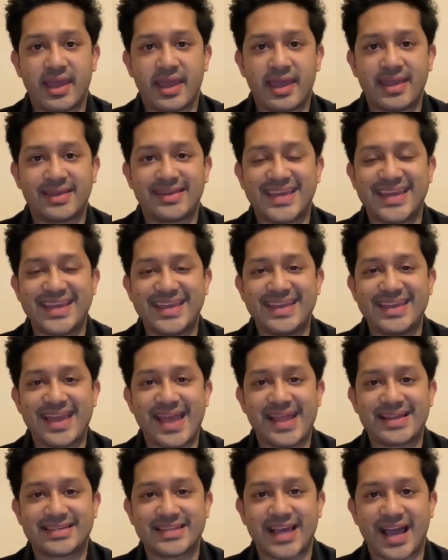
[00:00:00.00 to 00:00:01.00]
a key
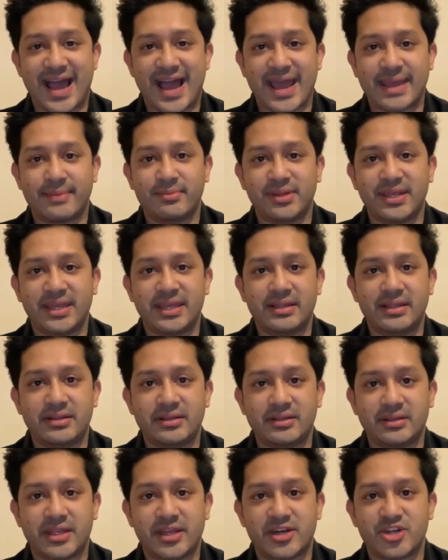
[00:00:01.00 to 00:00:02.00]
and timely
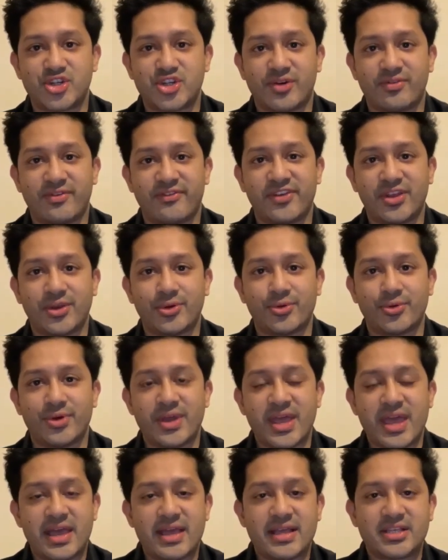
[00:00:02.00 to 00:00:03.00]
literature review
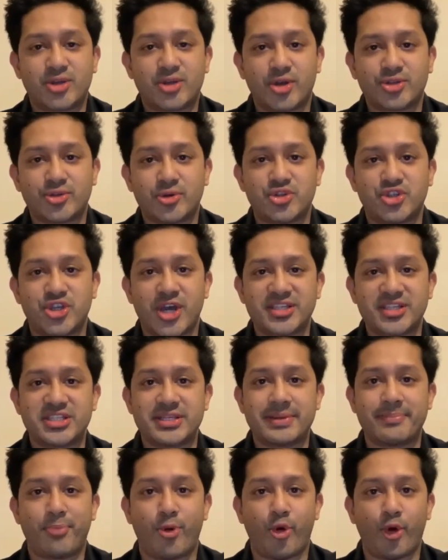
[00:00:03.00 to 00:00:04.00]
is also just
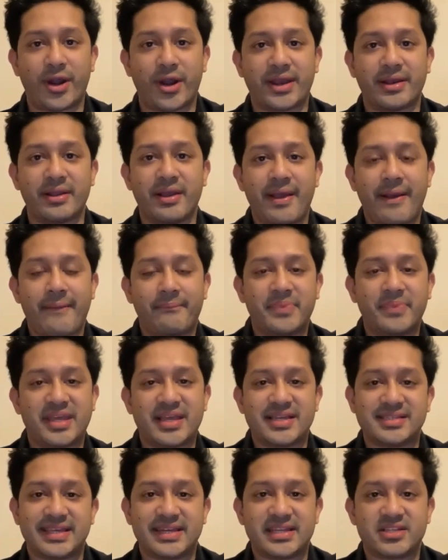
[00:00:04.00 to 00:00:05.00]
as important
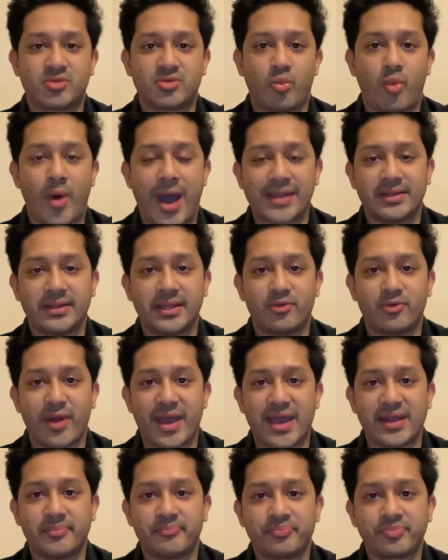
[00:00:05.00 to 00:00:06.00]
because it is widely
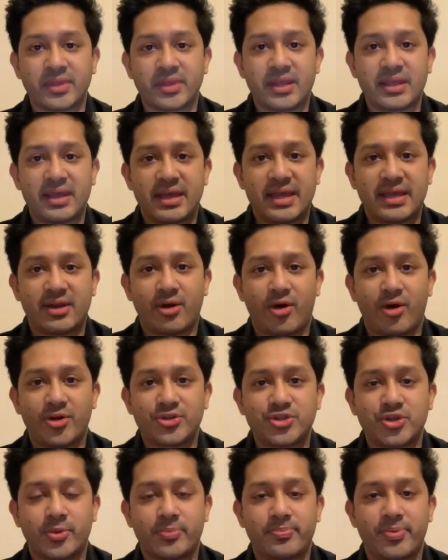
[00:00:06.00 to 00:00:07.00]
read. It
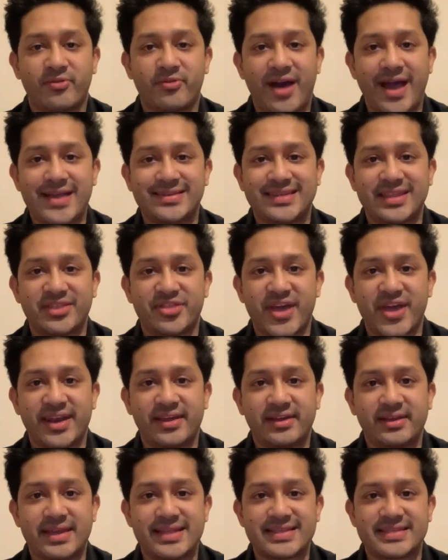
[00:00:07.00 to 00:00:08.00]
also provides
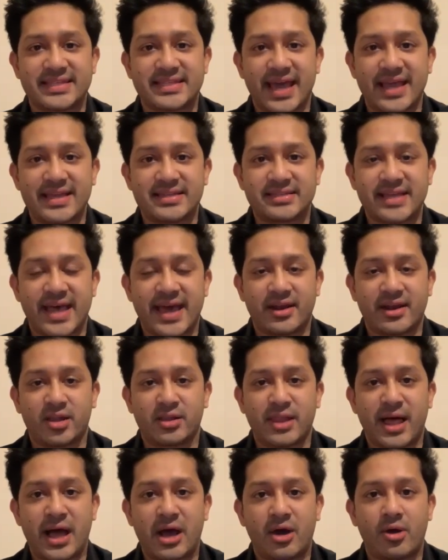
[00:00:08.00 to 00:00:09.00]
synthetic insights that
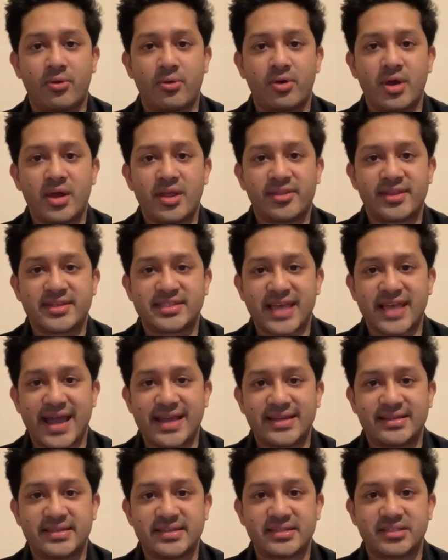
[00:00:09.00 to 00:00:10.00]
allow the
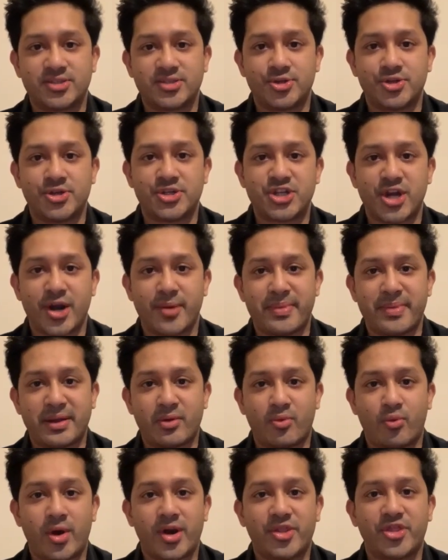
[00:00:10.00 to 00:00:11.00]
scientists to
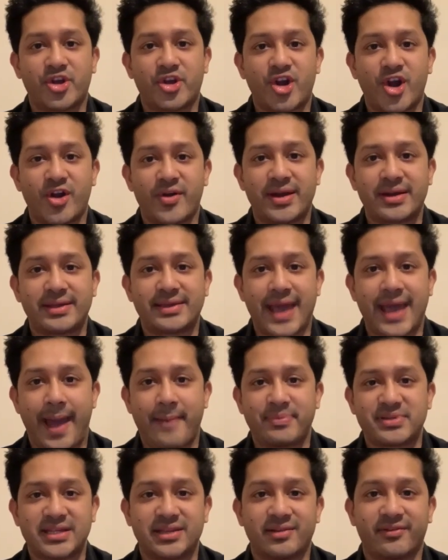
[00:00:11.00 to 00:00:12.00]
determine what are the current
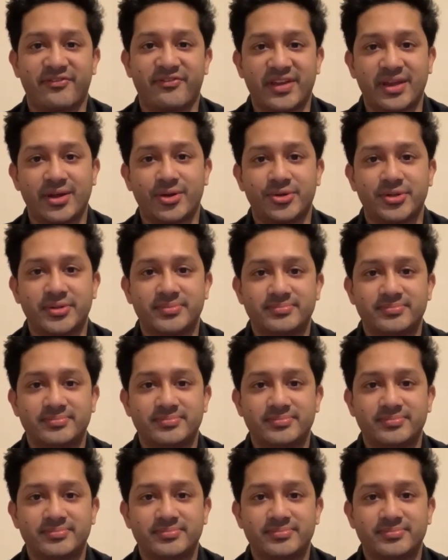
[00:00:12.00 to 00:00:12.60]
gaps in the field.